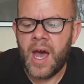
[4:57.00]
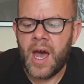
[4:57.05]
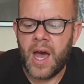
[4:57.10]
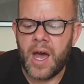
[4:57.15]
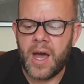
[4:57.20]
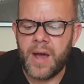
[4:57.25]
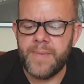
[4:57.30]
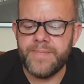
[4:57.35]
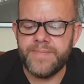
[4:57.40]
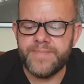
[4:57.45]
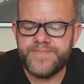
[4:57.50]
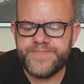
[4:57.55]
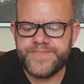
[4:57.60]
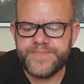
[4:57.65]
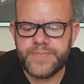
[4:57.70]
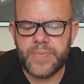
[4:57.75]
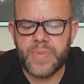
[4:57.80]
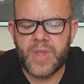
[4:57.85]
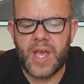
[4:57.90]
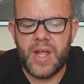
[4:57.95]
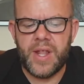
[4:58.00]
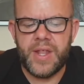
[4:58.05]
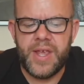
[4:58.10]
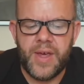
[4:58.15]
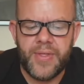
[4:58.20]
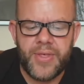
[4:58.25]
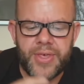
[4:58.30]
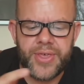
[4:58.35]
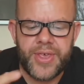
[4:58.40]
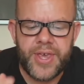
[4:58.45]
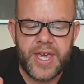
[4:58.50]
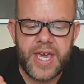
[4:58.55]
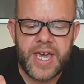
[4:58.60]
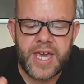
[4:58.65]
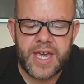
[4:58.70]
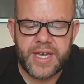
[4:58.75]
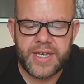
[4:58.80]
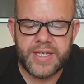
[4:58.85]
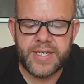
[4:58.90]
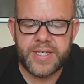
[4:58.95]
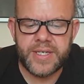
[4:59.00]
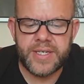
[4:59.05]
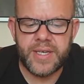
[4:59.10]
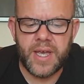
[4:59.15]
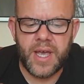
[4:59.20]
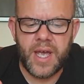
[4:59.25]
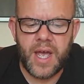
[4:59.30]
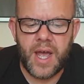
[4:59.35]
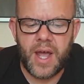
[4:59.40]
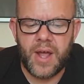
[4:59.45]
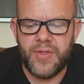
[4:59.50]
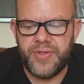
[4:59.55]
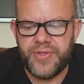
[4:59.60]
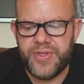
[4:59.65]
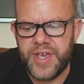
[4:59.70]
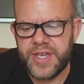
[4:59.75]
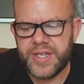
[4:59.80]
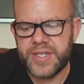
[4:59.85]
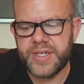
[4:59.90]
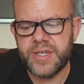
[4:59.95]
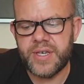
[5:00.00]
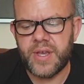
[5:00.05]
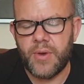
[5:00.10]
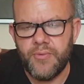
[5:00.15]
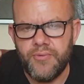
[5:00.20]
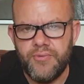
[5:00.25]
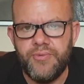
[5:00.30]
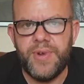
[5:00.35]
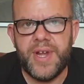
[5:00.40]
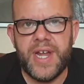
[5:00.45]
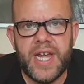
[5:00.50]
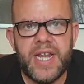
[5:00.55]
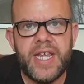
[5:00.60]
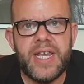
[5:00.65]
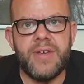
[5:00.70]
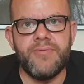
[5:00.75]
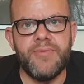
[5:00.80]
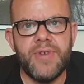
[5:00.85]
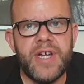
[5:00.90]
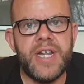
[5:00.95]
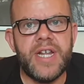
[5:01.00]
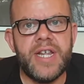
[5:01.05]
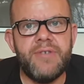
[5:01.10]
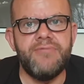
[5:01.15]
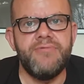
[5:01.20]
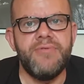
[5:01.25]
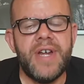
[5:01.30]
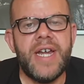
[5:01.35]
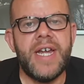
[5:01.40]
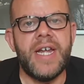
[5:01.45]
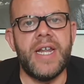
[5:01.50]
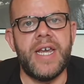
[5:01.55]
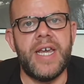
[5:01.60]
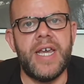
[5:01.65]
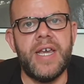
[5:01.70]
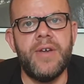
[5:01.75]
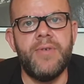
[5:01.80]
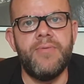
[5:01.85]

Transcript: And the other thing is, this really, really, really